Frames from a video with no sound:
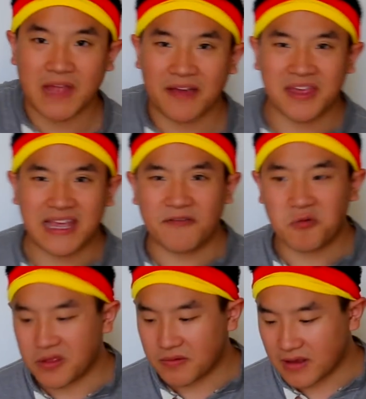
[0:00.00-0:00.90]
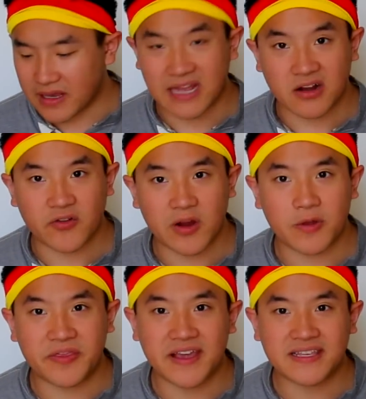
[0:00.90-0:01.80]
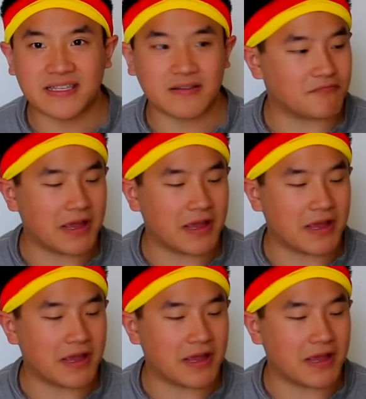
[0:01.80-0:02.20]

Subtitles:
think everyone can agree with this.